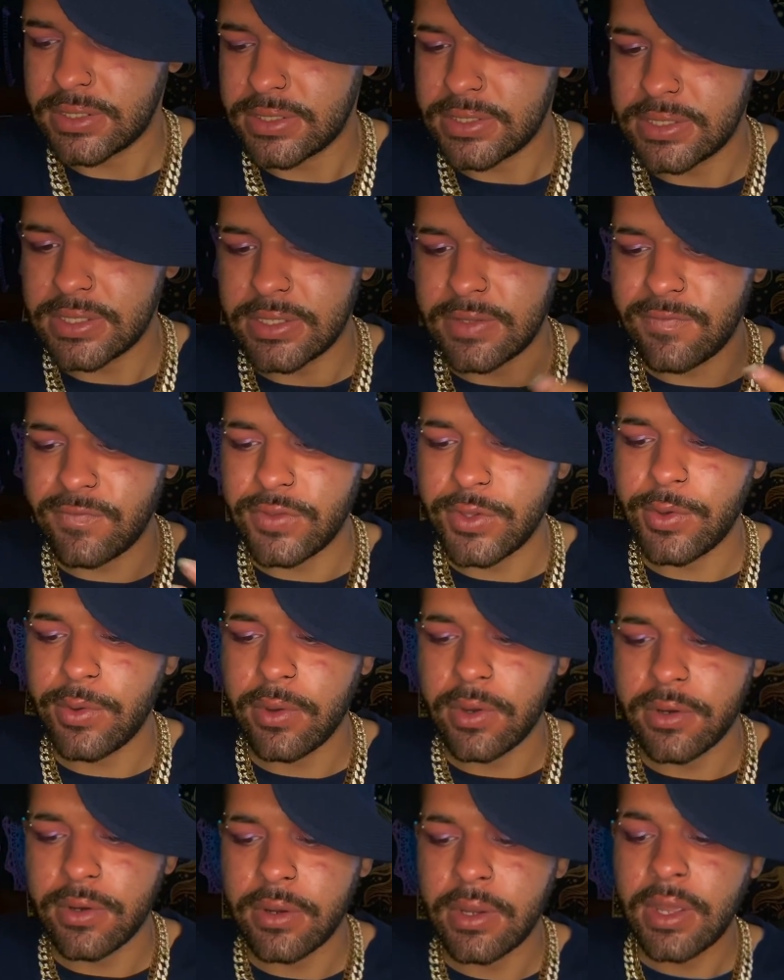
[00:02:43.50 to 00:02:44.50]
see if
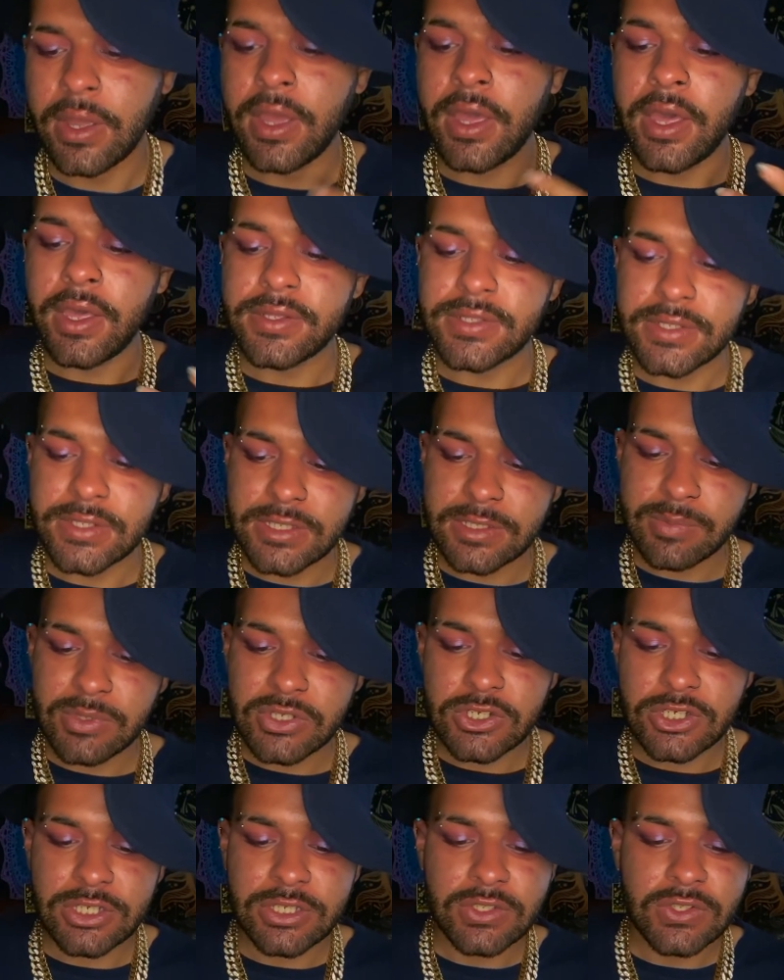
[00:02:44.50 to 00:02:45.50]
your
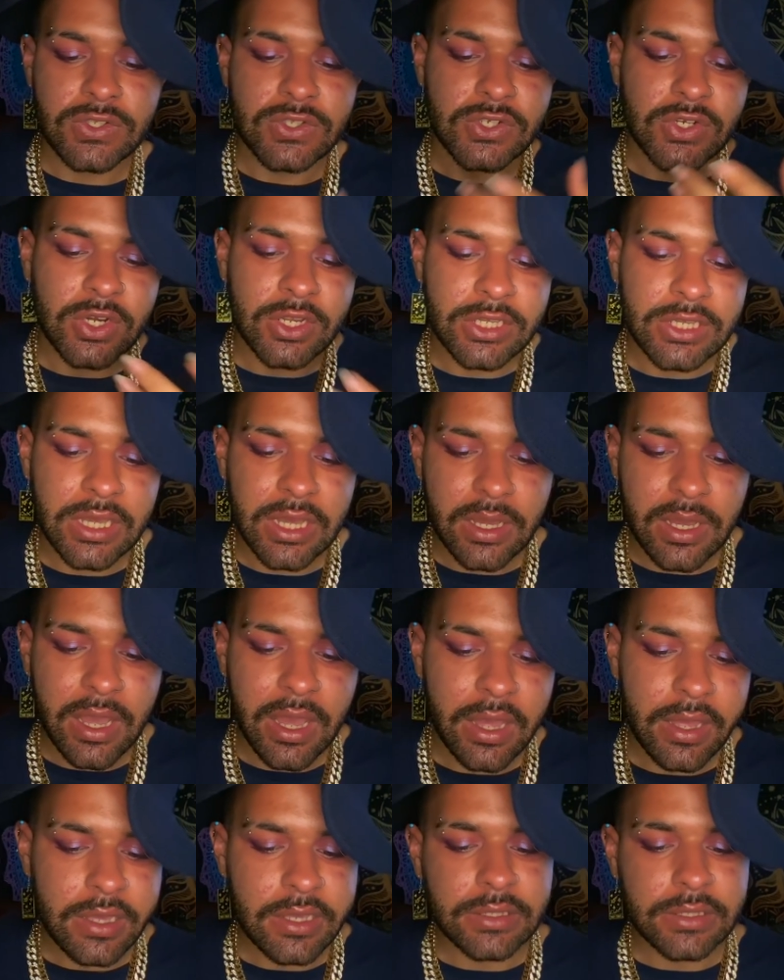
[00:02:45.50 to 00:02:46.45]
suspicions, your gut